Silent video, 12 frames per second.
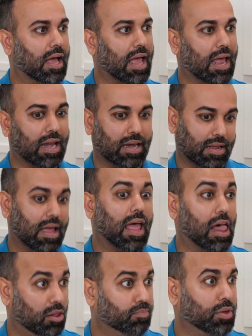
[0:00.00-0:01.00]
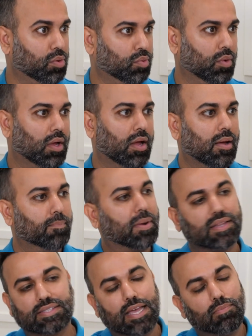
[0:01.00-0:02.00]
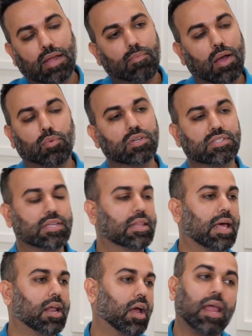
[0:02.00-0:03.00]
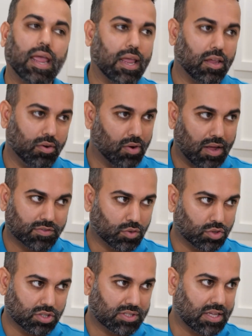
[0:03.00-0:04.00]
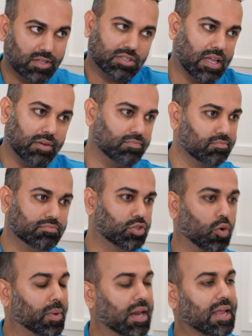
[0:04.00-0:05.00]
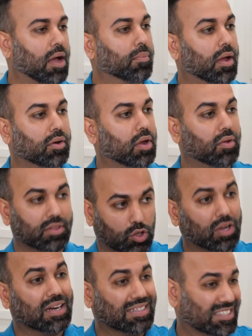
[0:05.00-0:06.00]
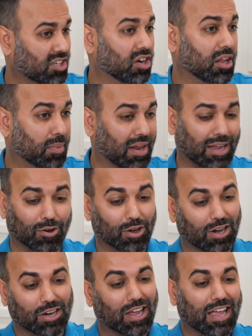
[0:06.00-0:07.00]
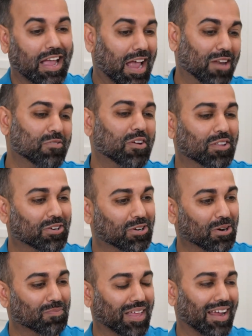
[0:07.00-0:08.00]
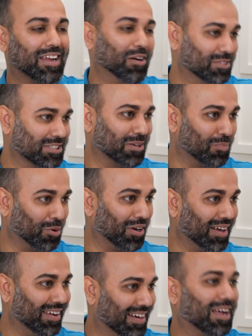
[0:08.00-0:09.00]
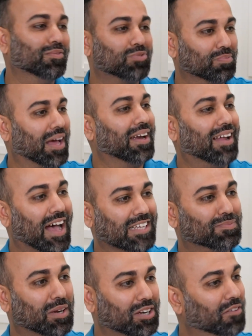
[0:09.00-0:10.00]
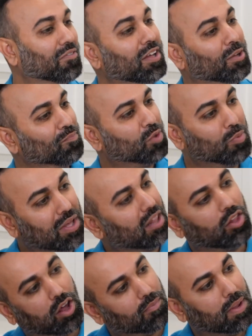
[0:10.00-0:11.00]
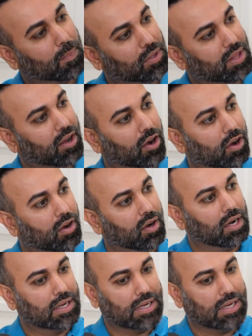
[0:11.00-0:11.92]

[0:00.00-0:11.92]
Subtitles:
and help you. But at the same time, I wouldn't say that, hey, you don't have social skills, then don't be an accountant. You can certainly be an accountant. And you hear the term that accountants are boring. It comes from that aspect of, you meet a lot of people that are